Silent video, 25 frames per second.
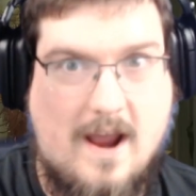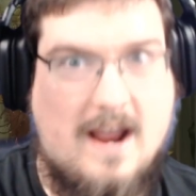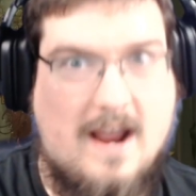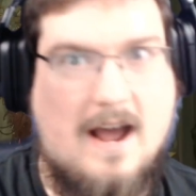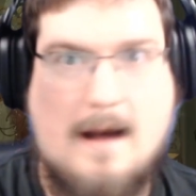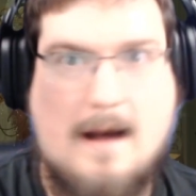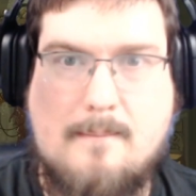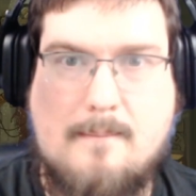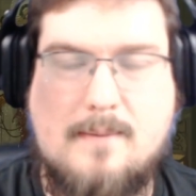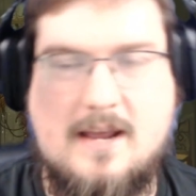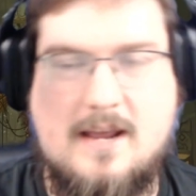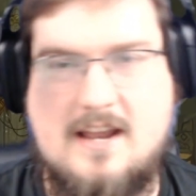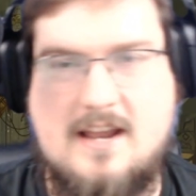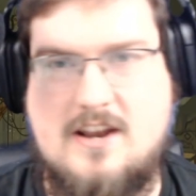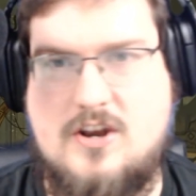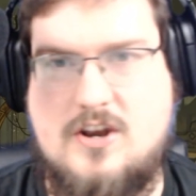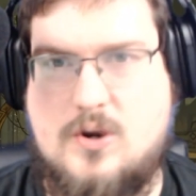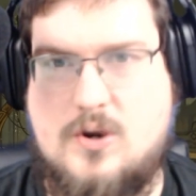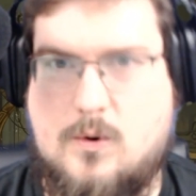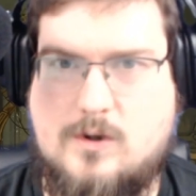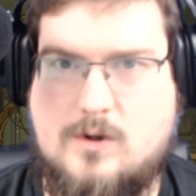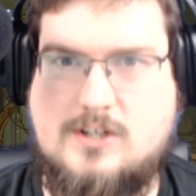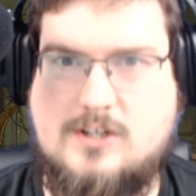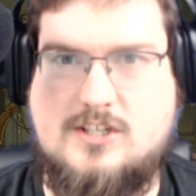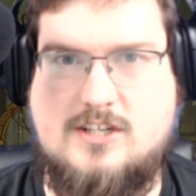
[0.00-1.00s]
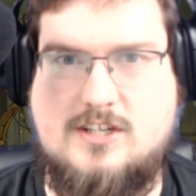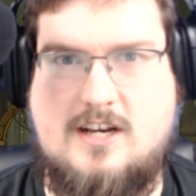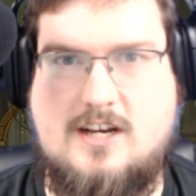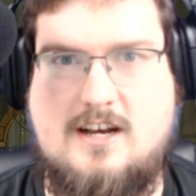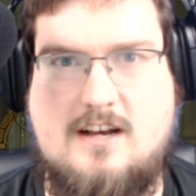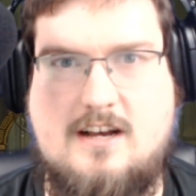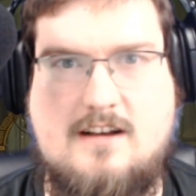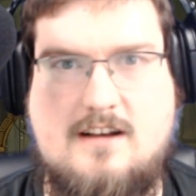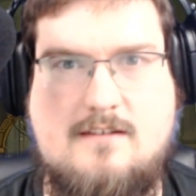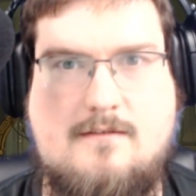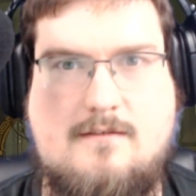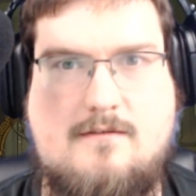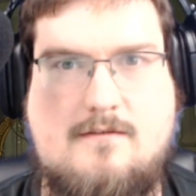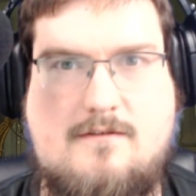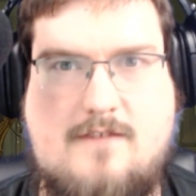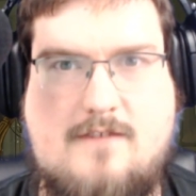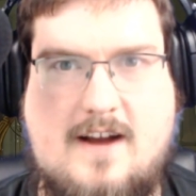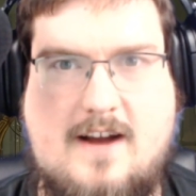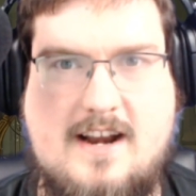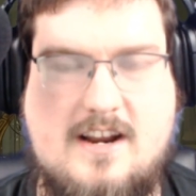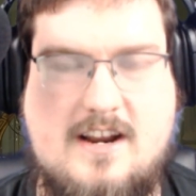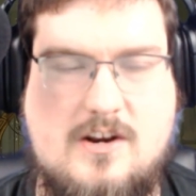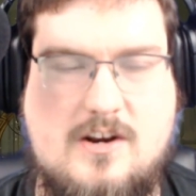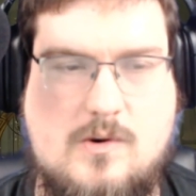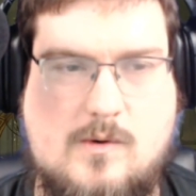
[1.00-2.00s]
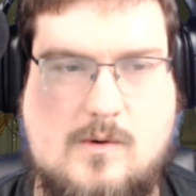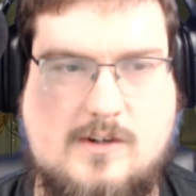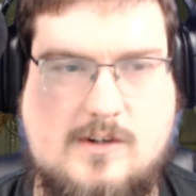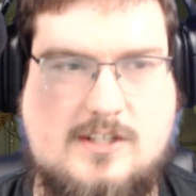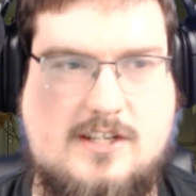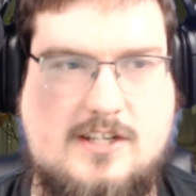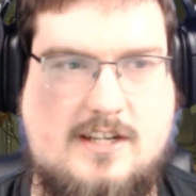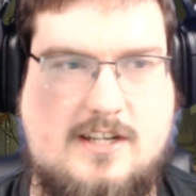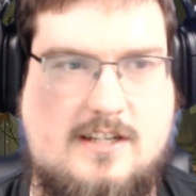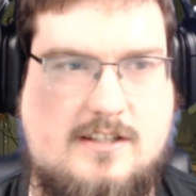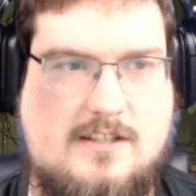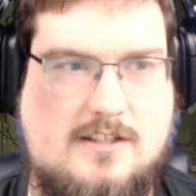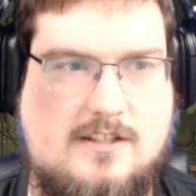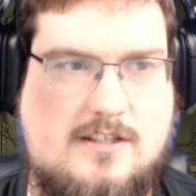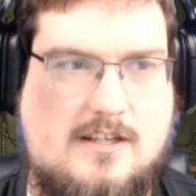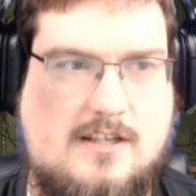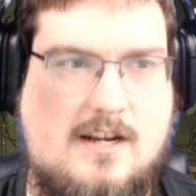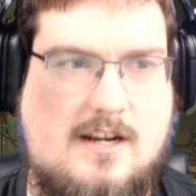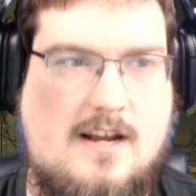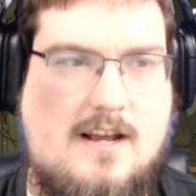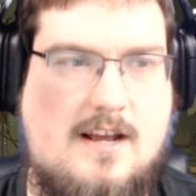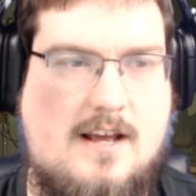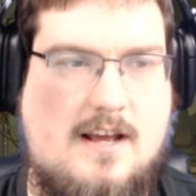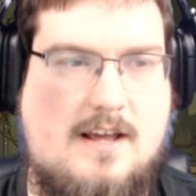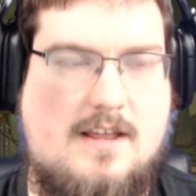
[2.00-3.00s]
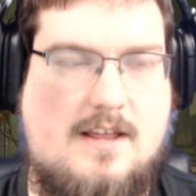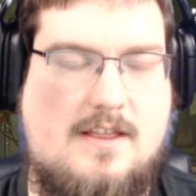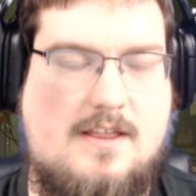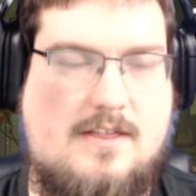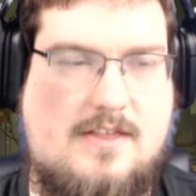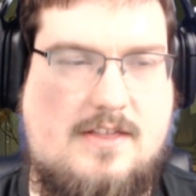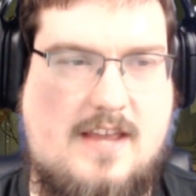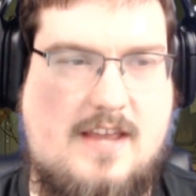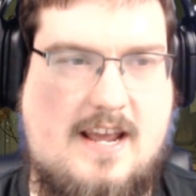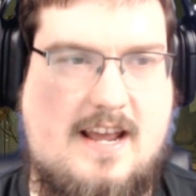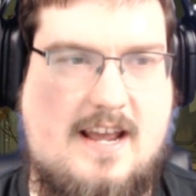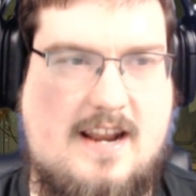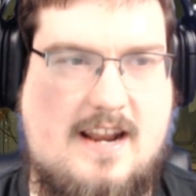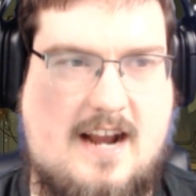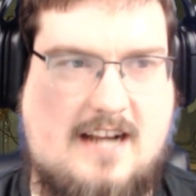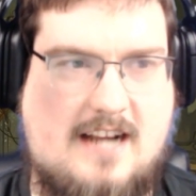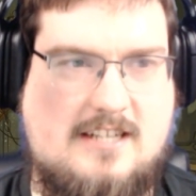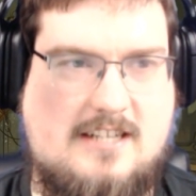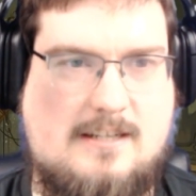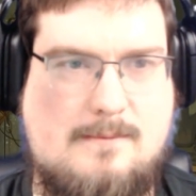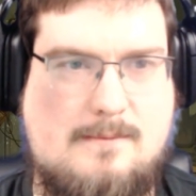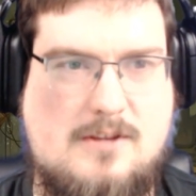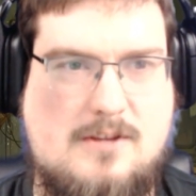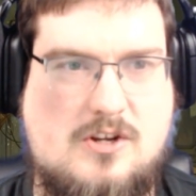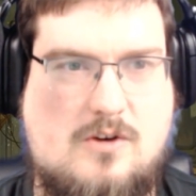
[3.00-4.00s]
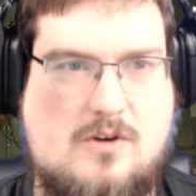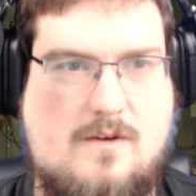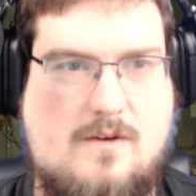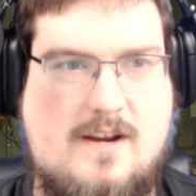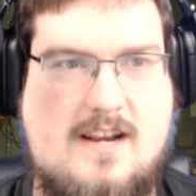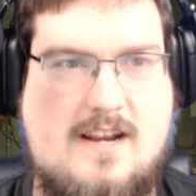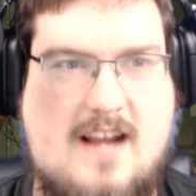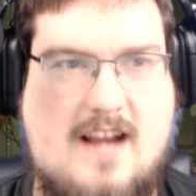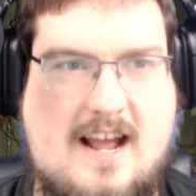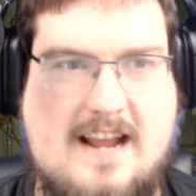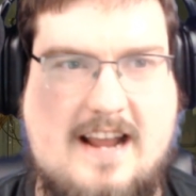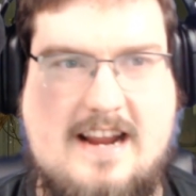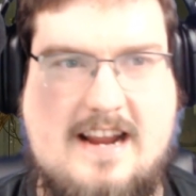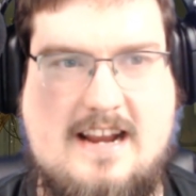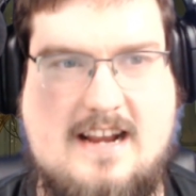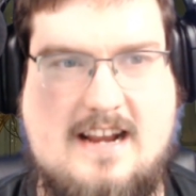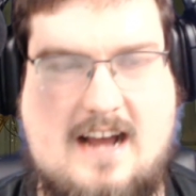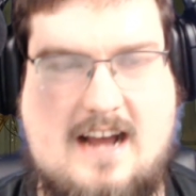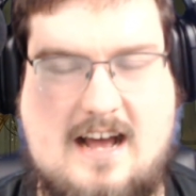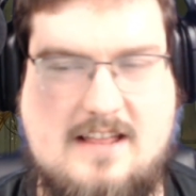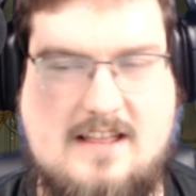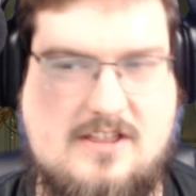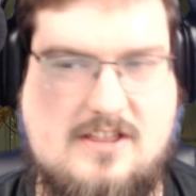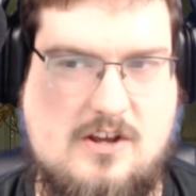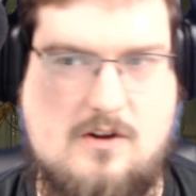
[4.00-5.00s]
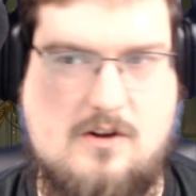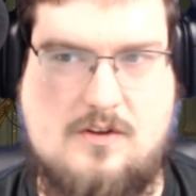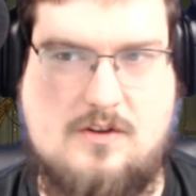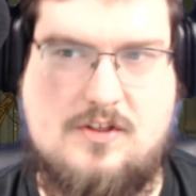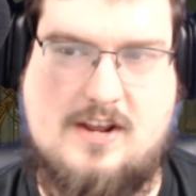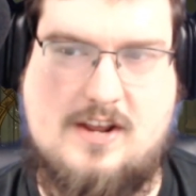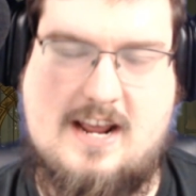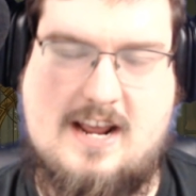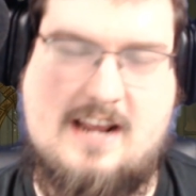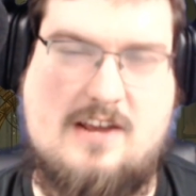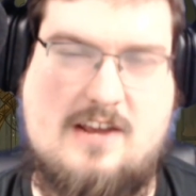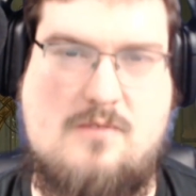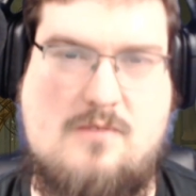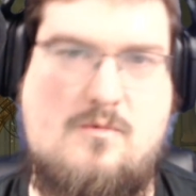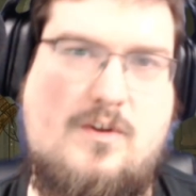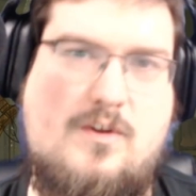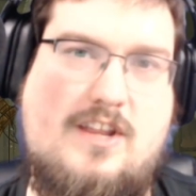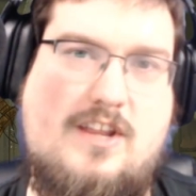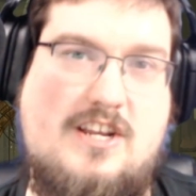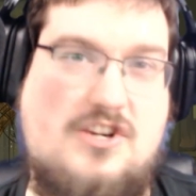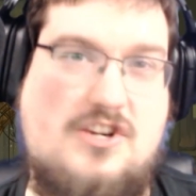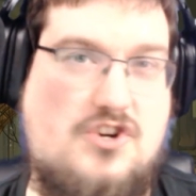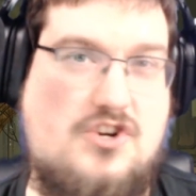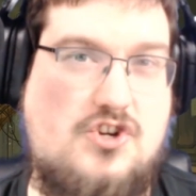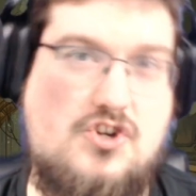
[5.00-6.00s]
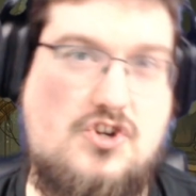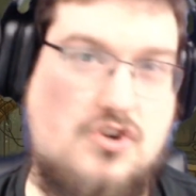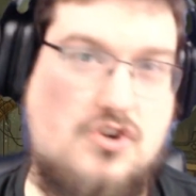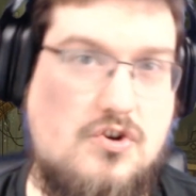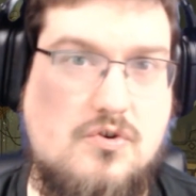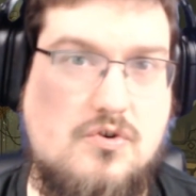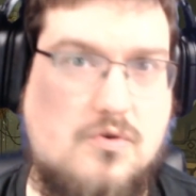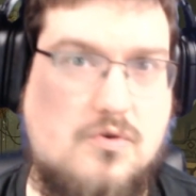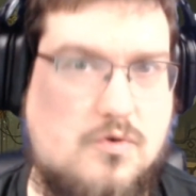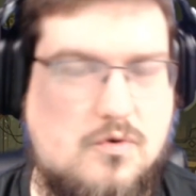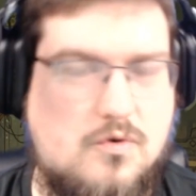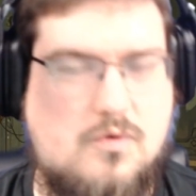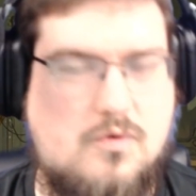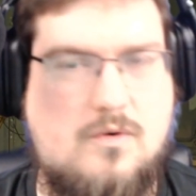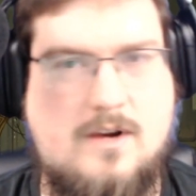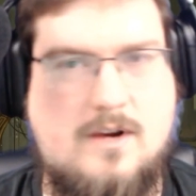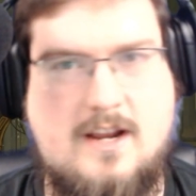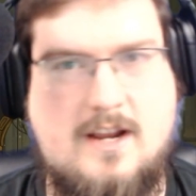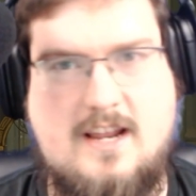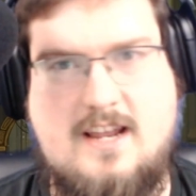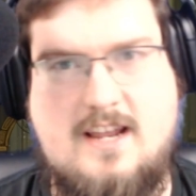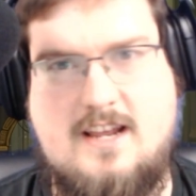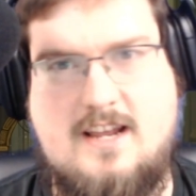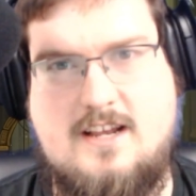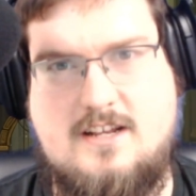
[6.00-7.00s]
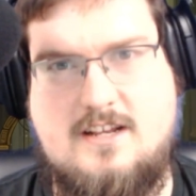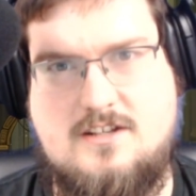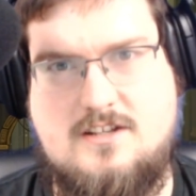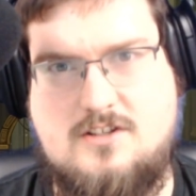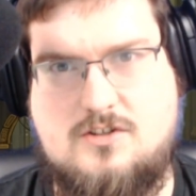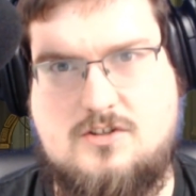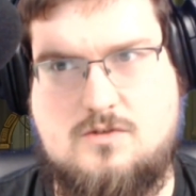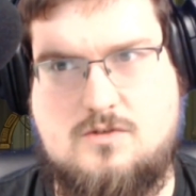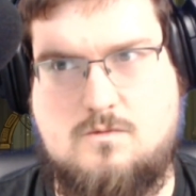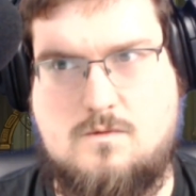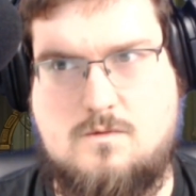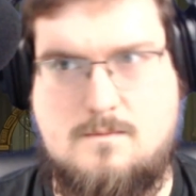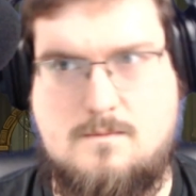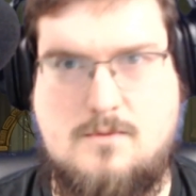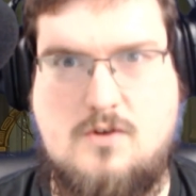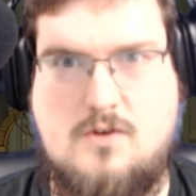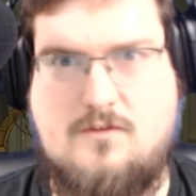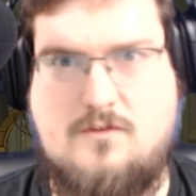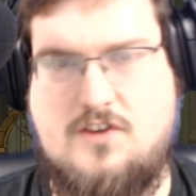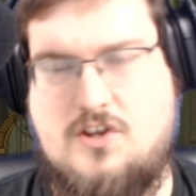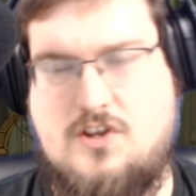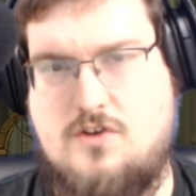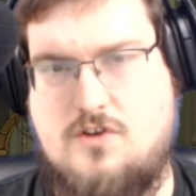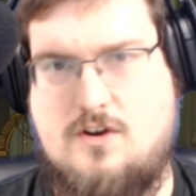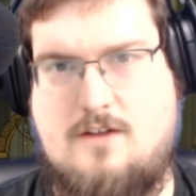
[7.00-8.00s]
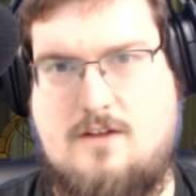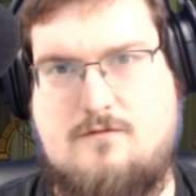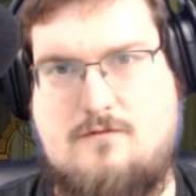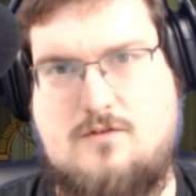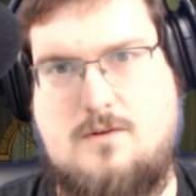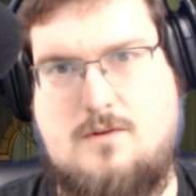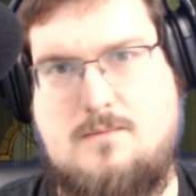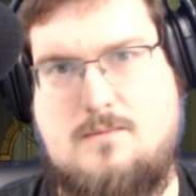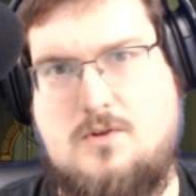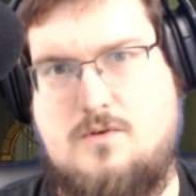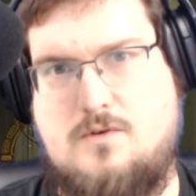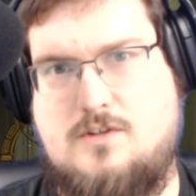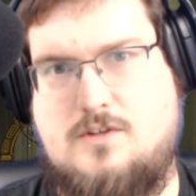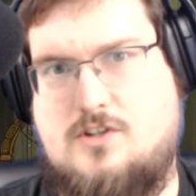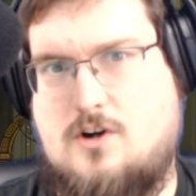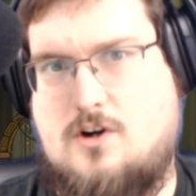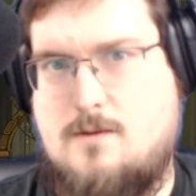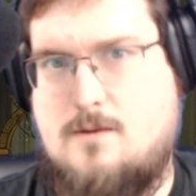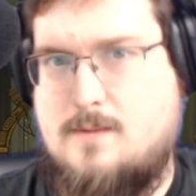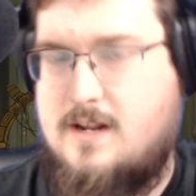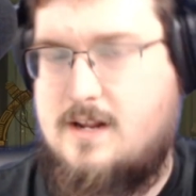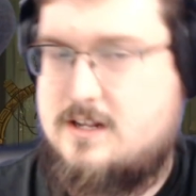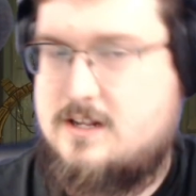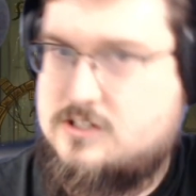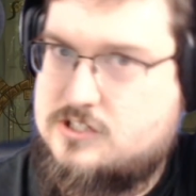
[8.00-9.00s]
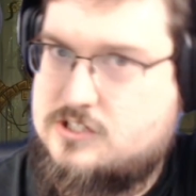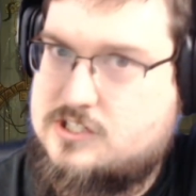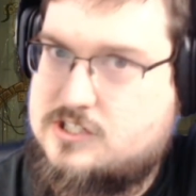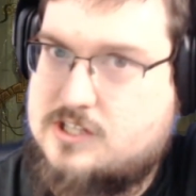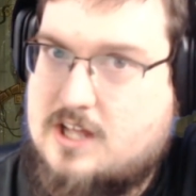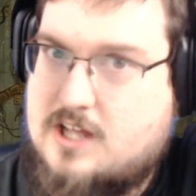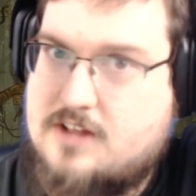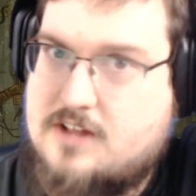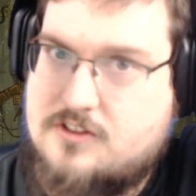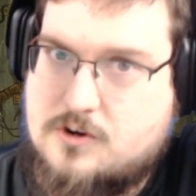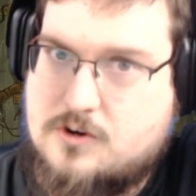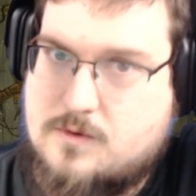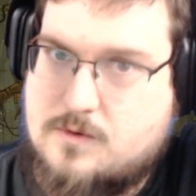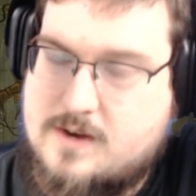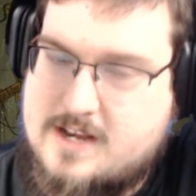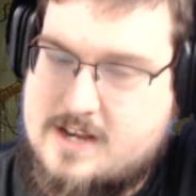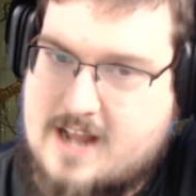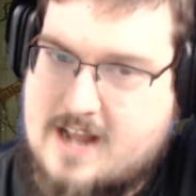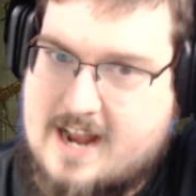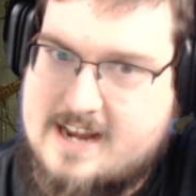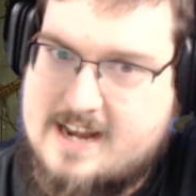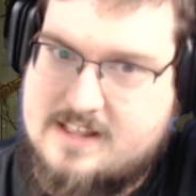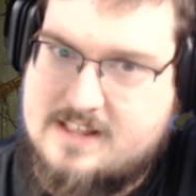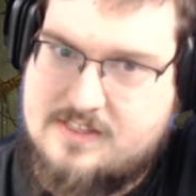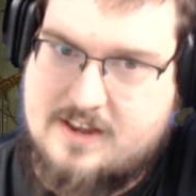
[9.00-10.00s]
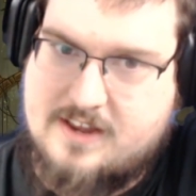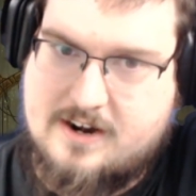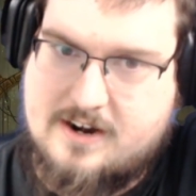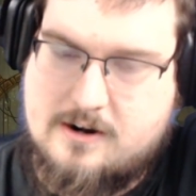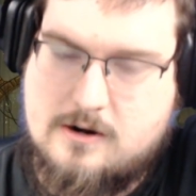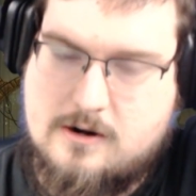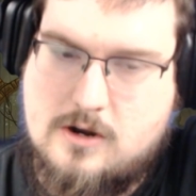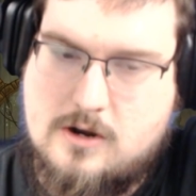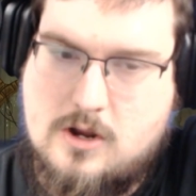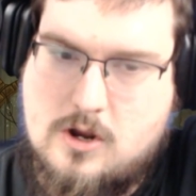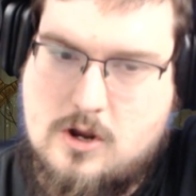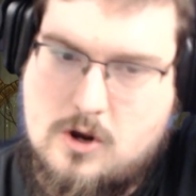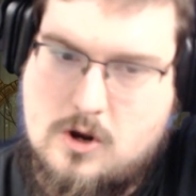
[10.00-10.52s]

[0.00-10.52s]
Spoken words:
up in Norska fighting Norskins, then I summon the Green Knight. The only thing I can really do is remove a unit from Lewin's army and slot the Green Knight in there.